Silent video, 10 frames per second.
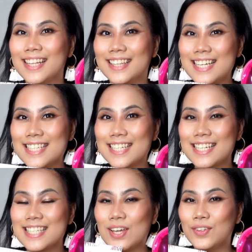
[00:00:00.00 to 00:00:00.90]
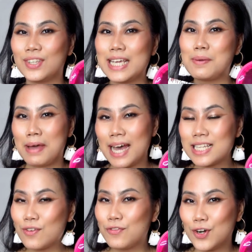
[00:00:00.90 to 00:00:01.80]
This is the Matte
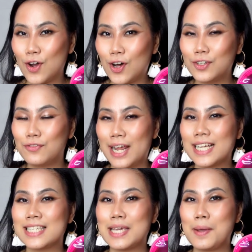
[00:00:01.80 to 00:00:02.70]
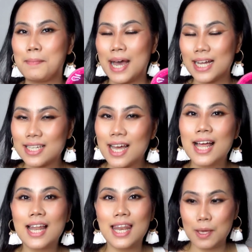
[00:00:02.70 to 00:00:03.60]
for All Flexi Matte
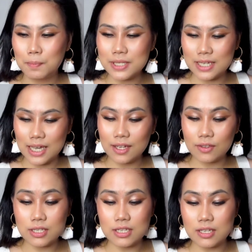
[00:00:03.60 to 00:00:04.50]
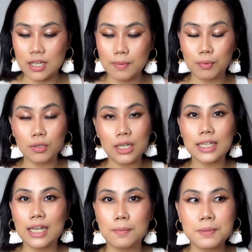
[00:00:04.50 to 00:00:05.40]
Lipstick. This is a bullet
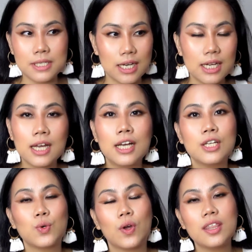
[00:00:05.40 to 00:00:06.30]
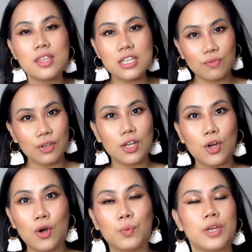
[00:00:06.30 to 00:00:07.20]
lipstick. So in this
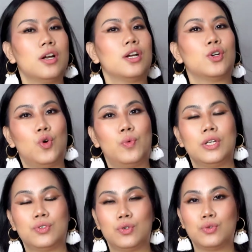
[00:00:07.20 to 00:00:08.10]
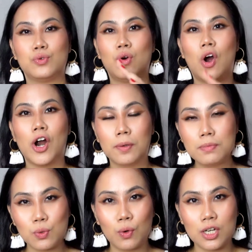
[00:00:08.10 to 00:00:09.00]
video, we are going to do arm
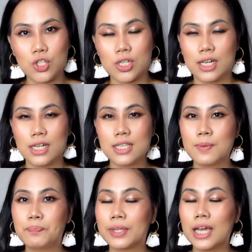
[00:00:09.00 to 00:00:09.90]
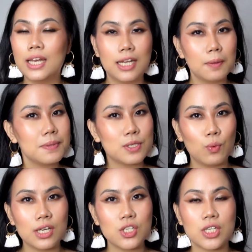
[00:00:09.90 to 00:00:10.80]
swatches, lip
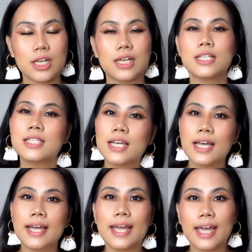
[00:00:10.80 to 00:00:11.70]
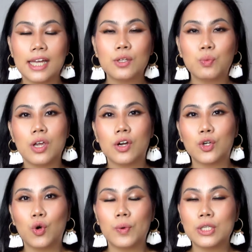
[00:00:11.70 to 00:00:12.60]
swatches, and we are
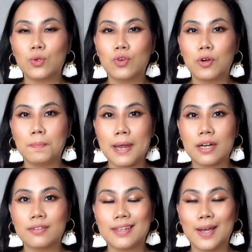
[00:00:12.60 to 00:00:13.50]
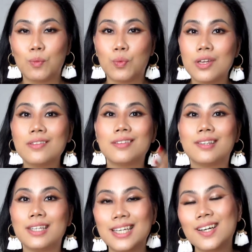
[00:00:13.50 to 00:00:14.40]
going to compare them with
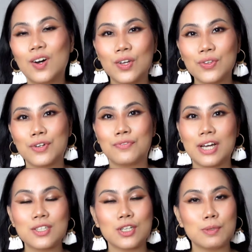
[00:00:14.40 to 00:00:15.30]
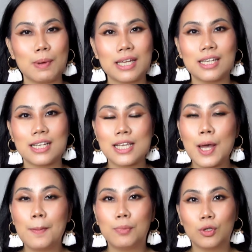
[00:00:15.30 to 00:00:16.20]
the other Vice Cosmetics
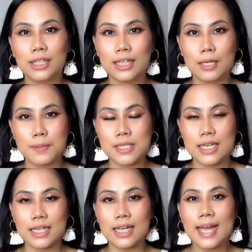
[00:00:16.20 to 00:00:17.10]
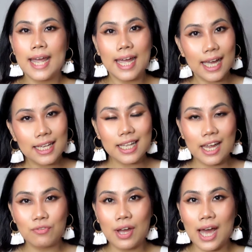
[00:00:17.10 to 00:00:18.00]
bullet lipstick. And
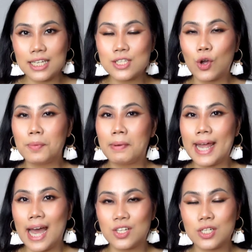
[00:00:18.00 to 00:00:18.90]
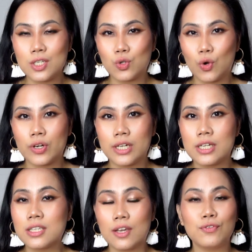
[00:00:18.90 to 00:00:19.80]
I've asked on my IG
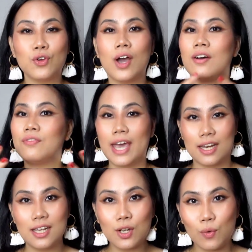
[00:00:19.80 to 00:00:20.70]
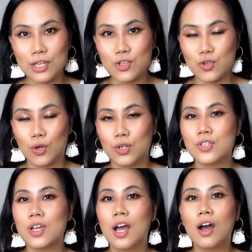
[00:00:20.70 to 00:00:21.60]
stories if you have any
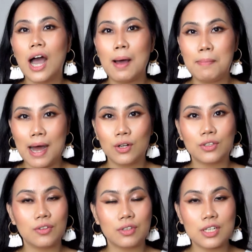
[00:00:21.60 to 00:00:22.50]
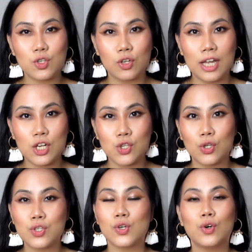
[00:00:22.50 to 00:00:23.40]
questions about this
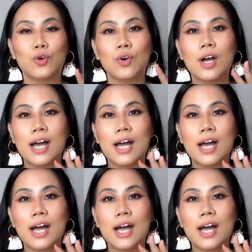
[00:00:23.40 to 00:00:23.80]
collection, so